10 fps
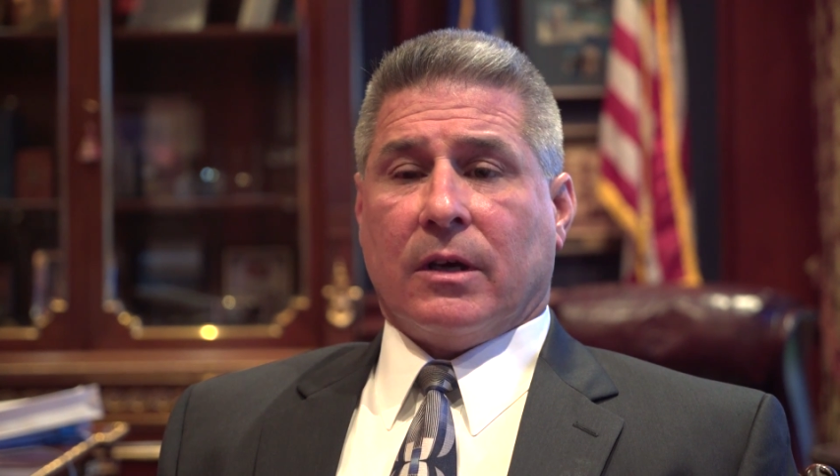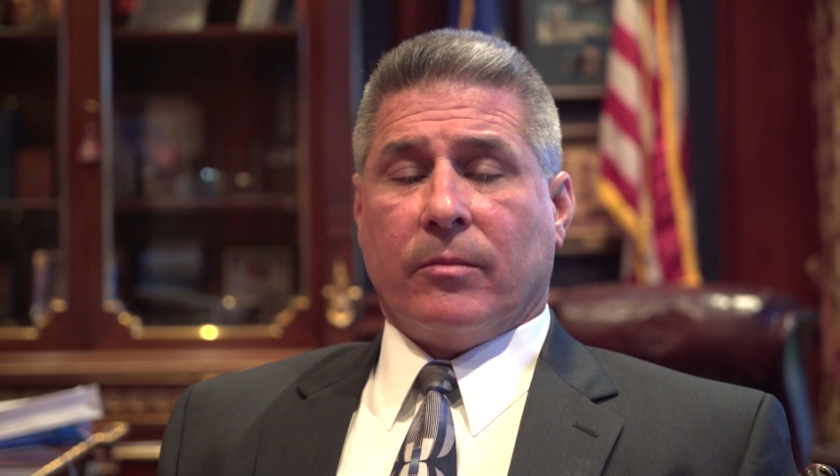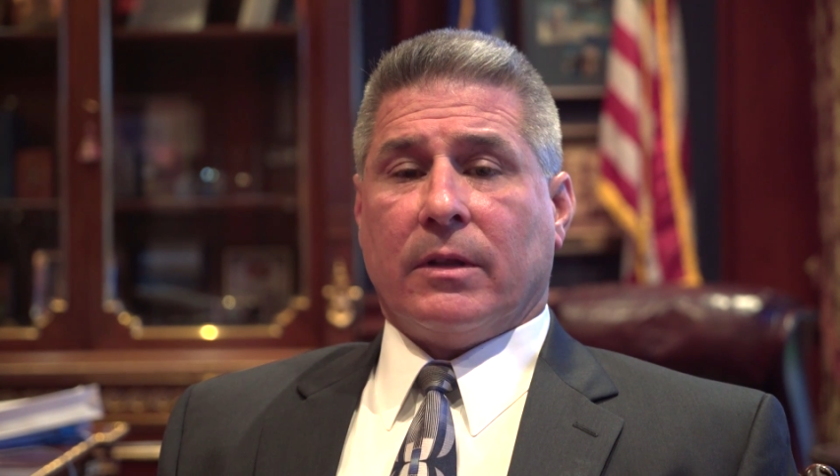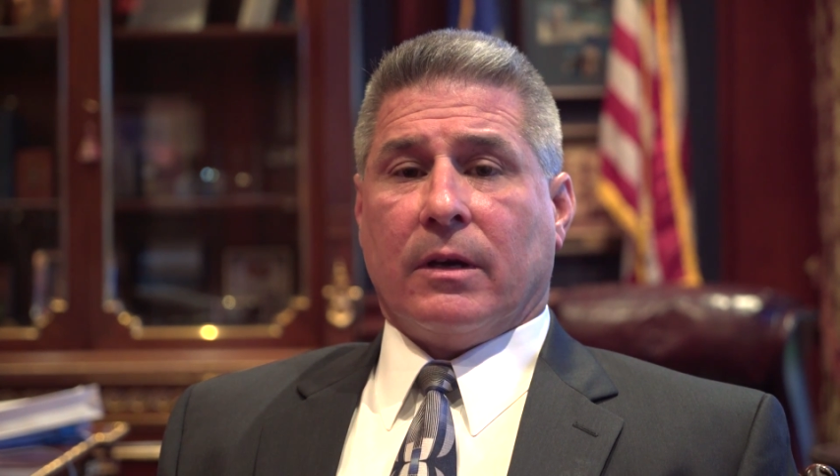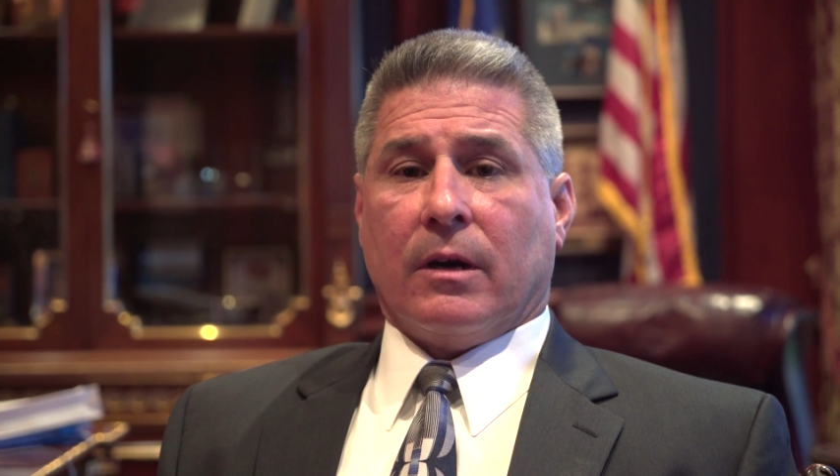
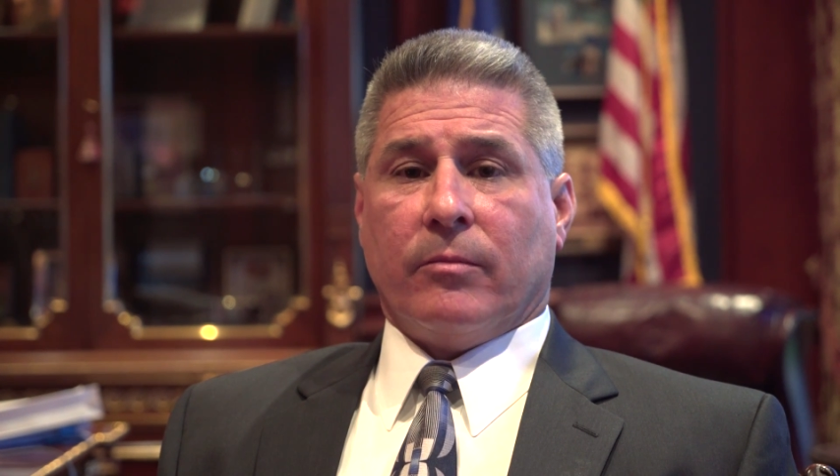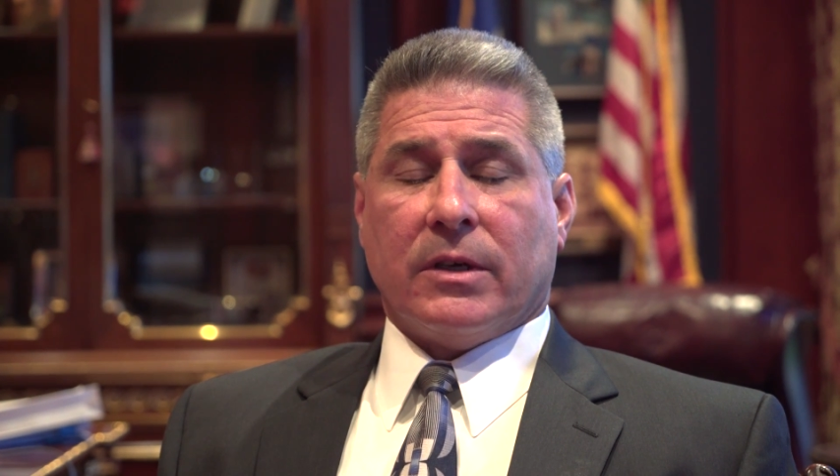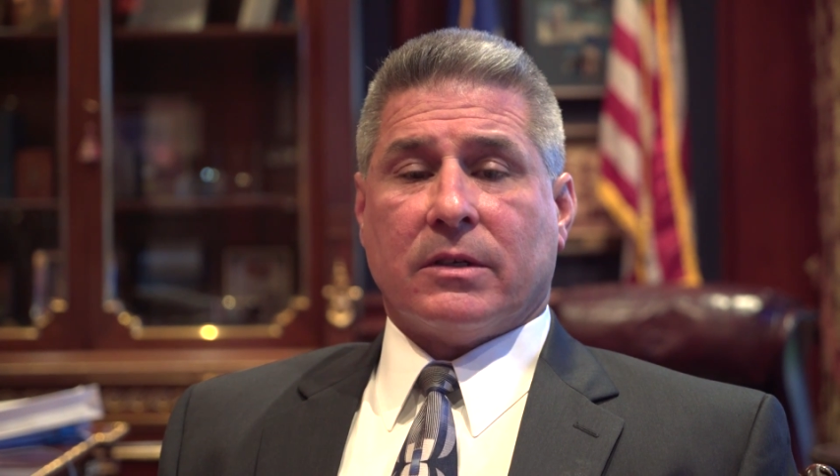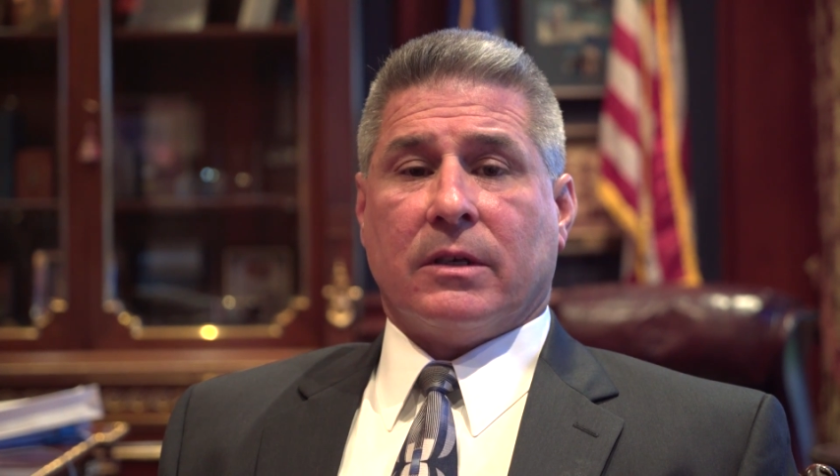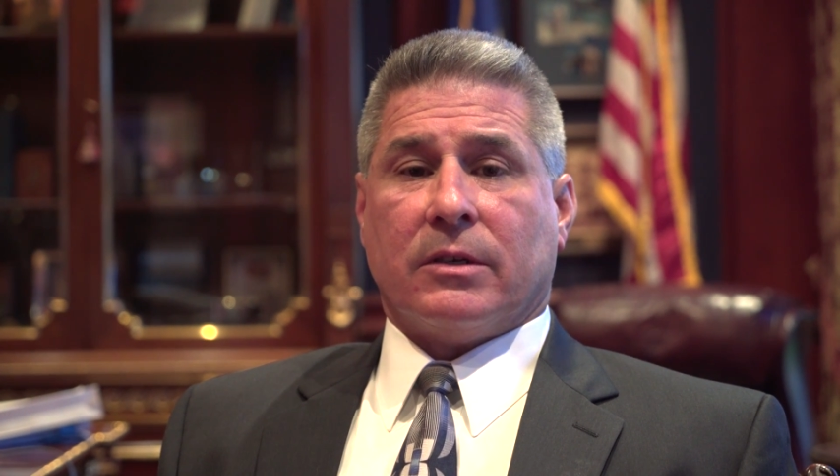come in there, a
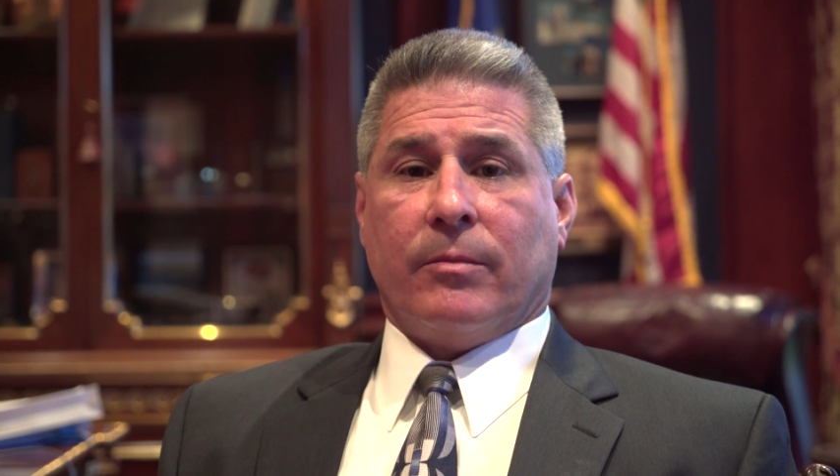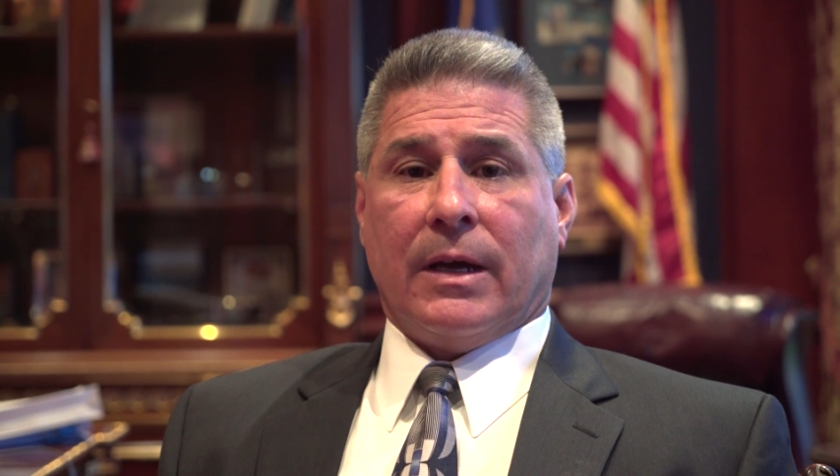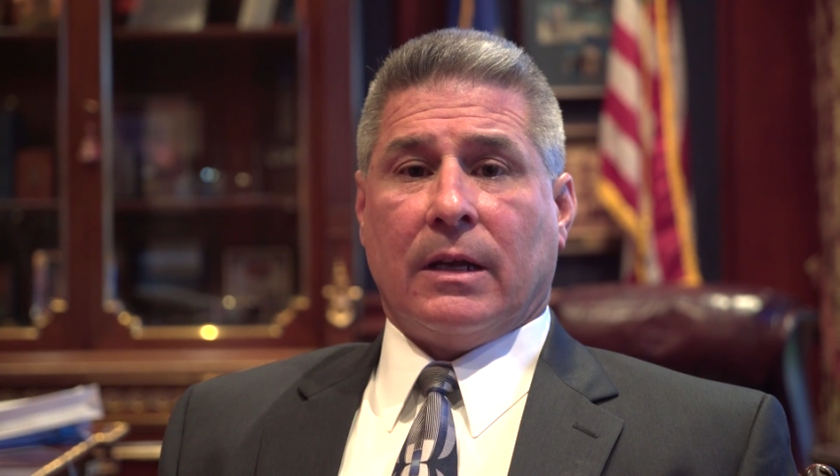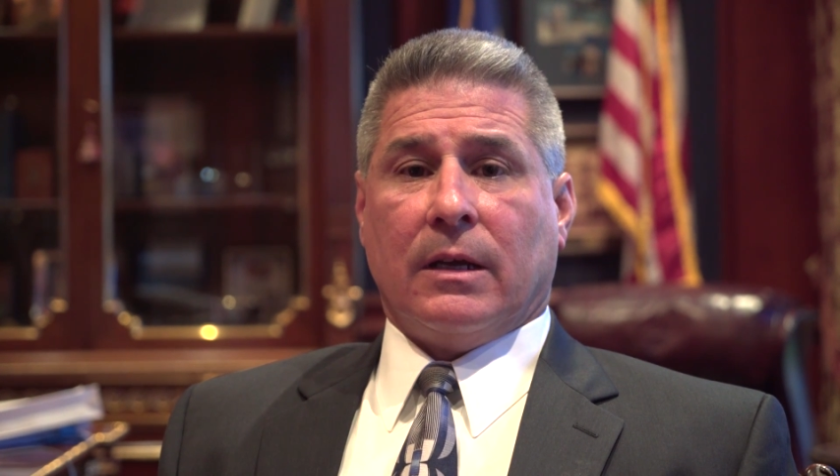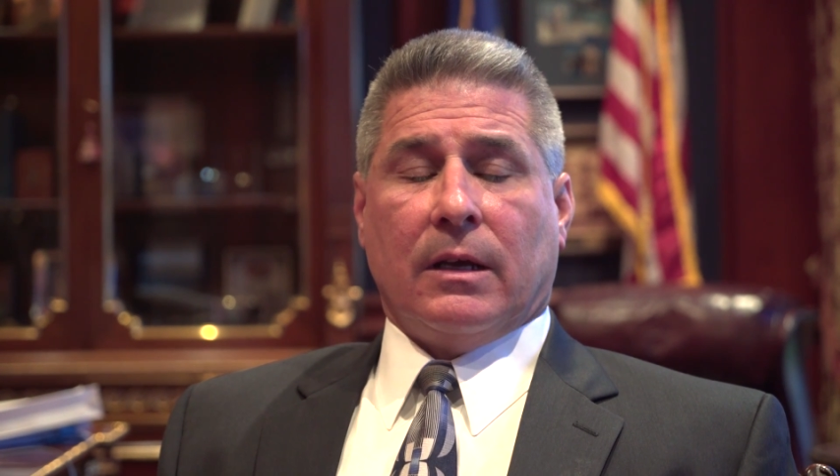
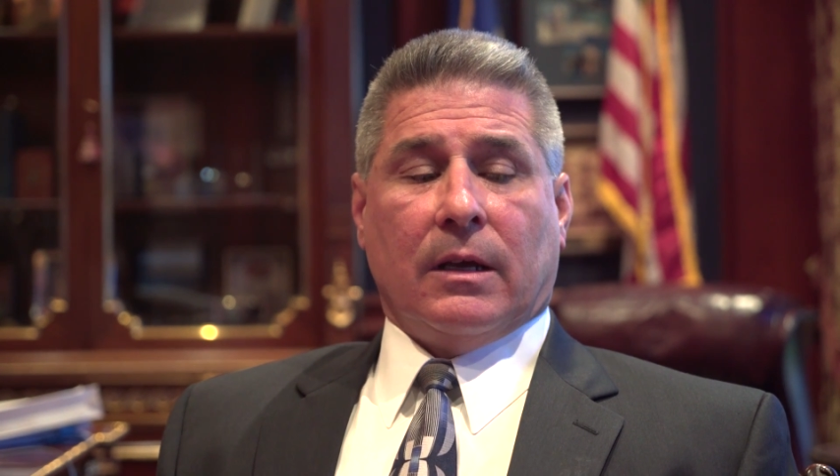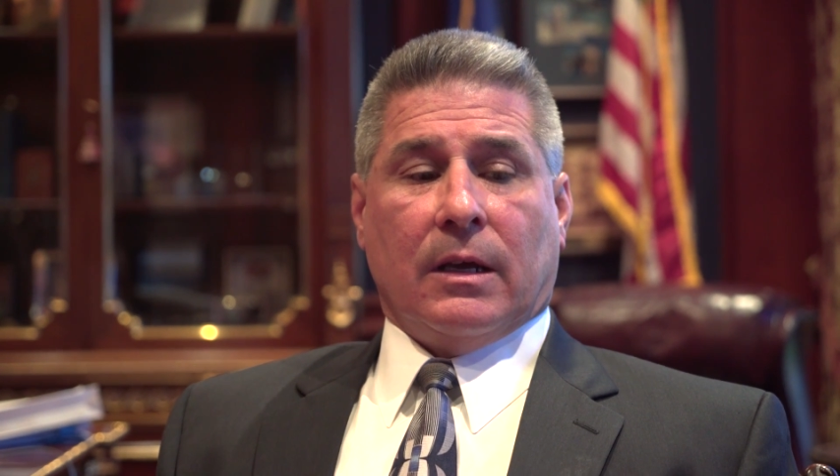businessman,